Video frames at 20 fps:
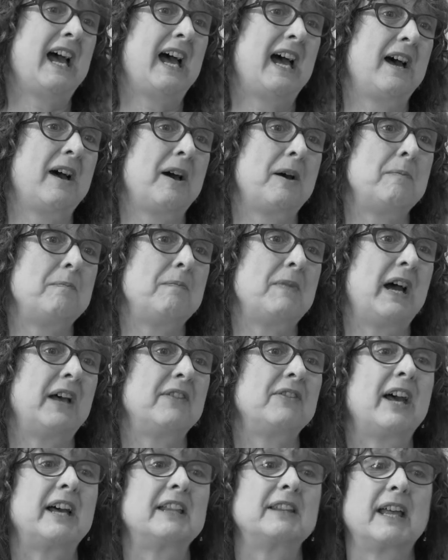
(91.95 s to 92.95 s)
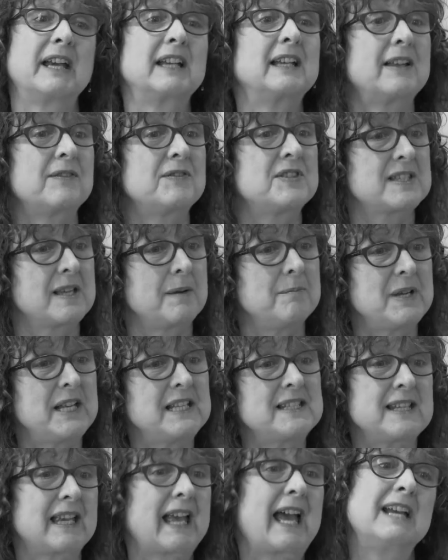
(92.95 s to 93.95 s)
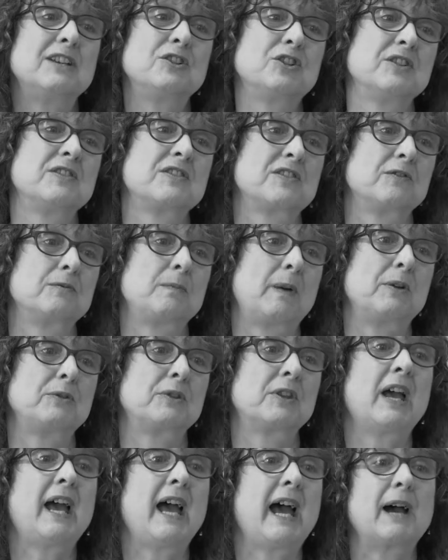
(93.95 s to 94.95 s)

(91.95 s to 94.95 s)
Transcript: and that then gives some indications of both